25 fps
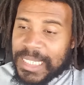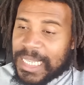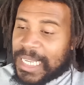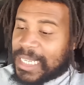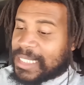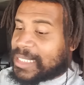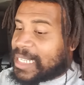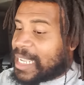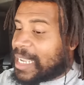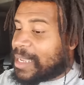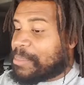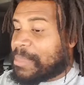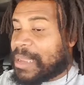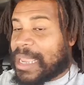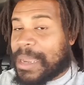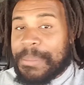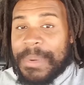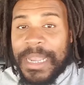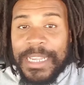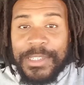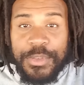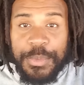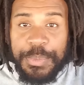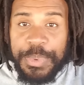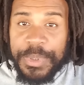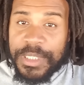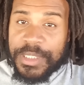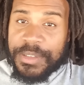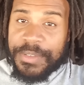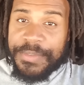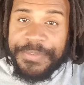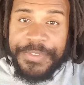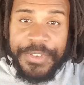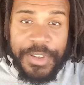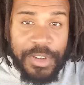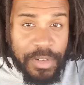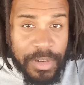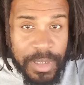I was like, man, I might as well put
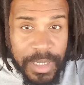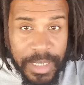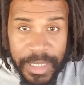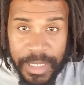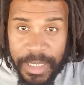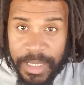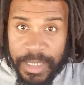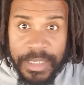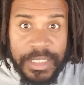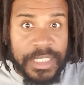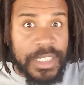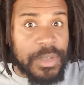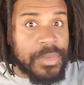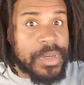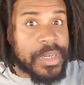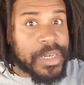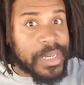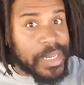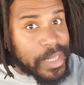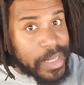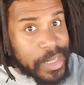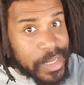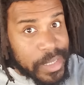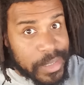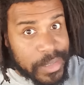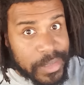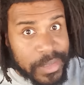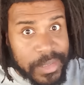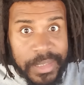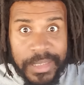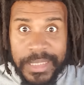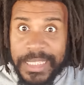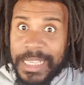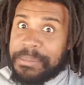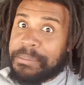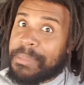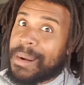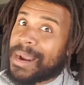some fuel in here and see what it is,
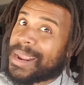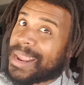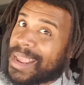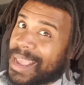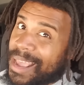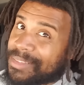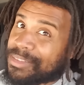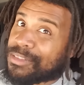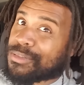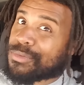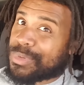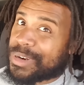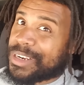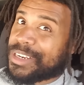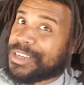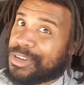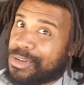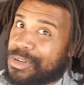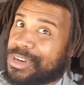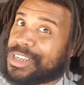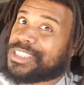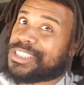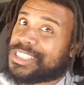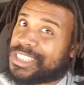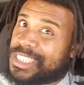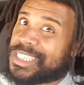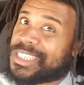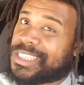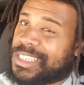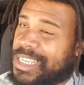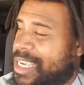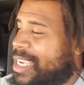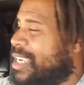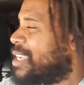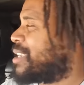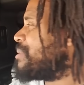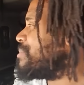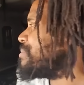because they might have to redo this shit
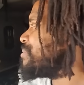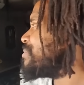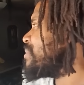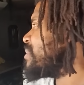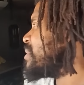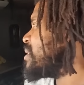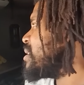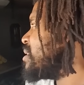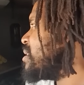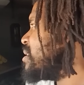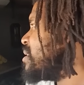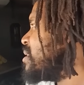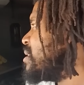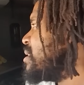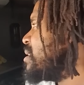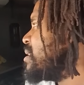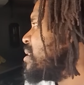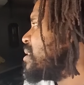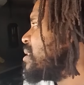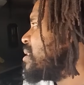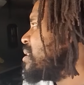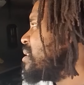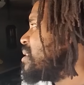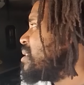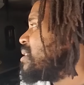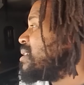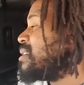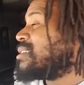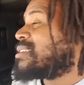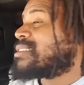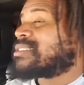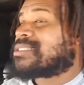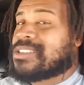again.